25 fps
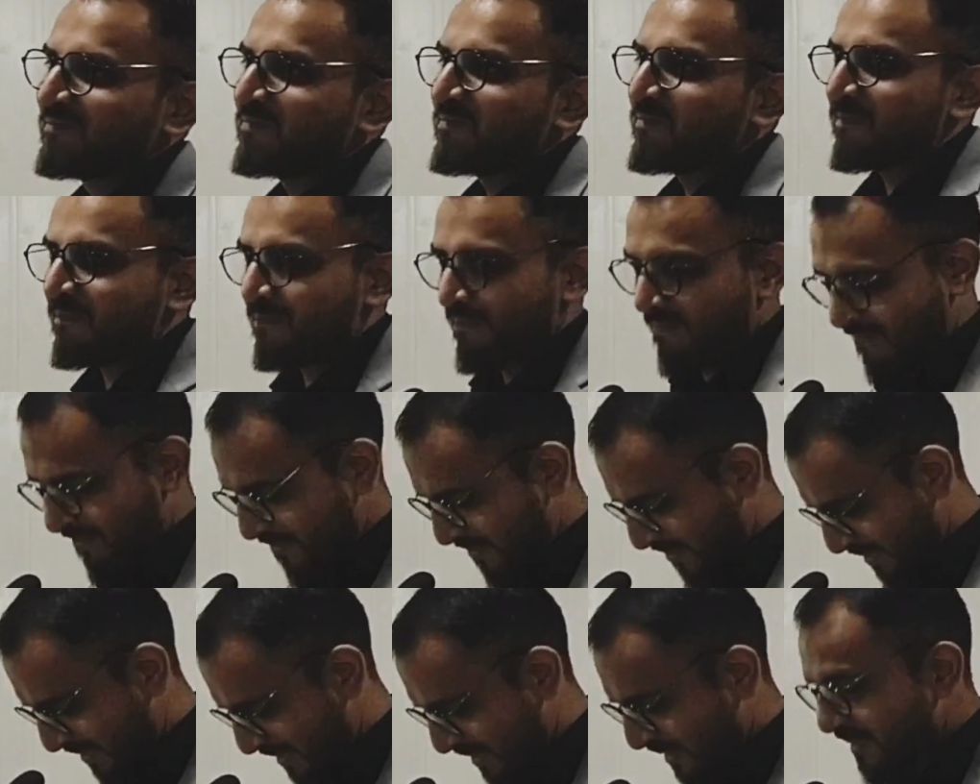Medical
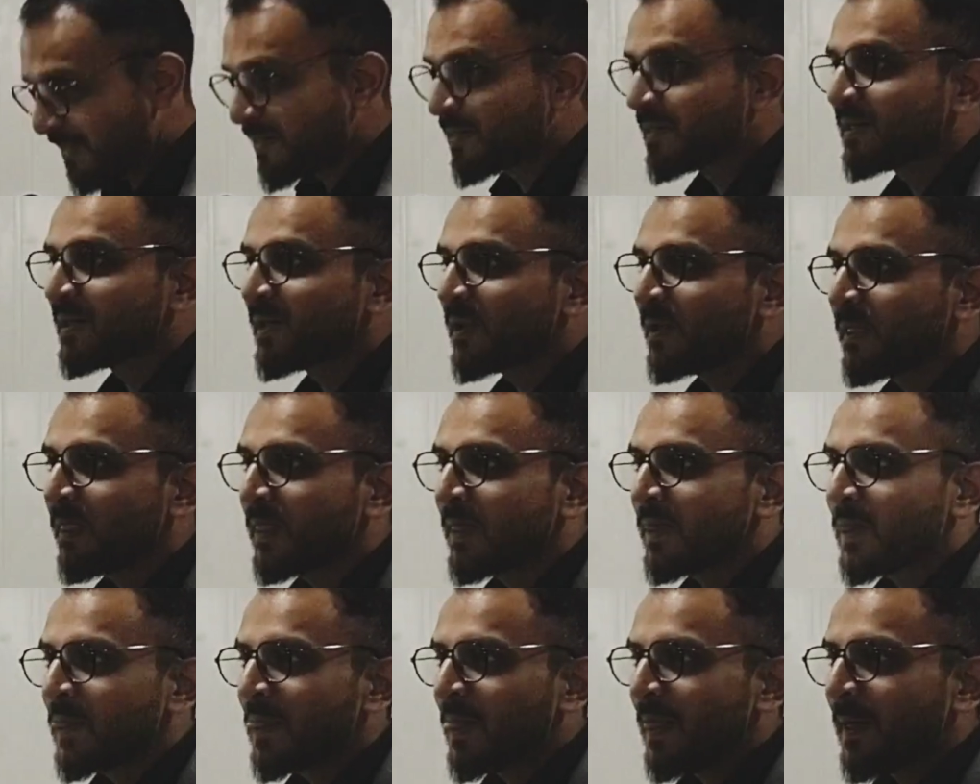department also
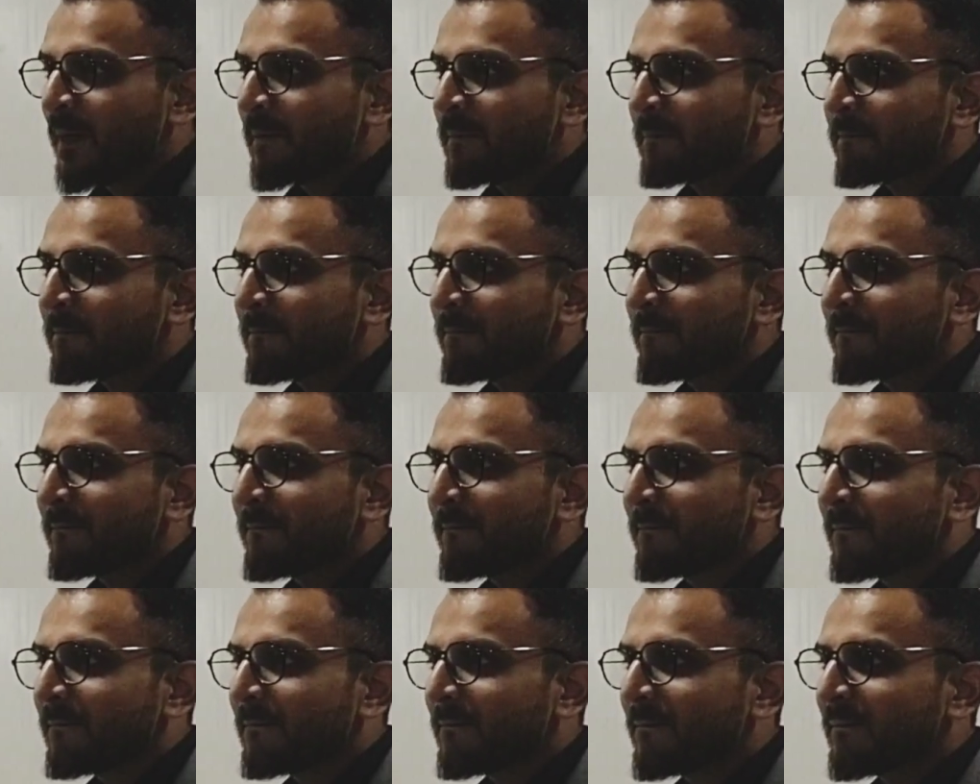did a delay,
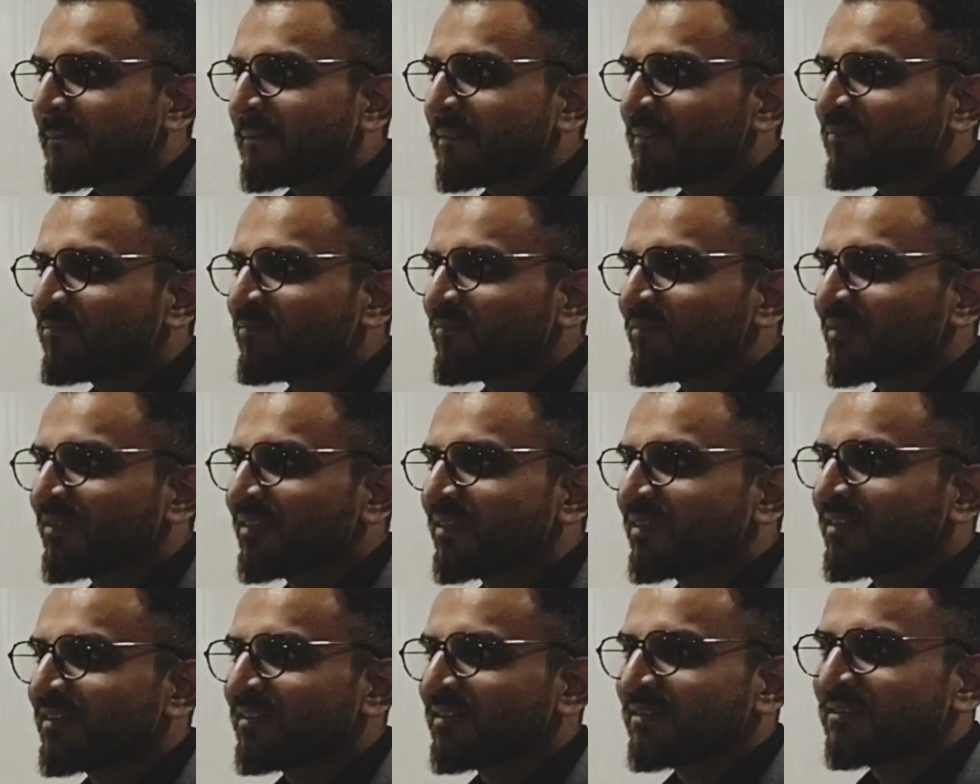
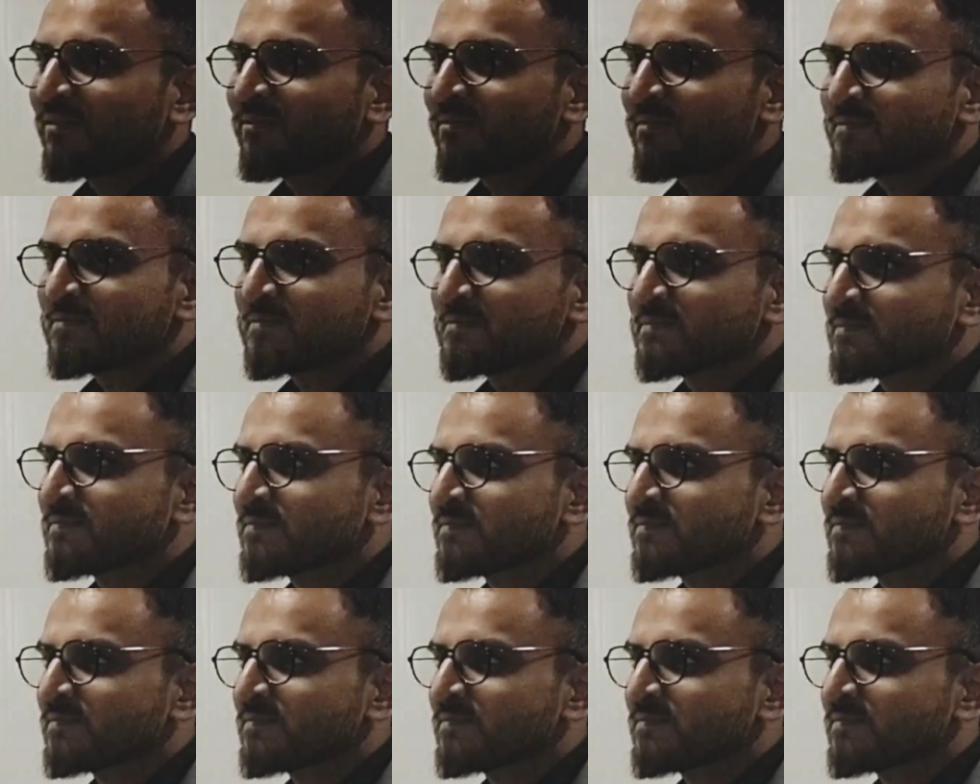quite delay.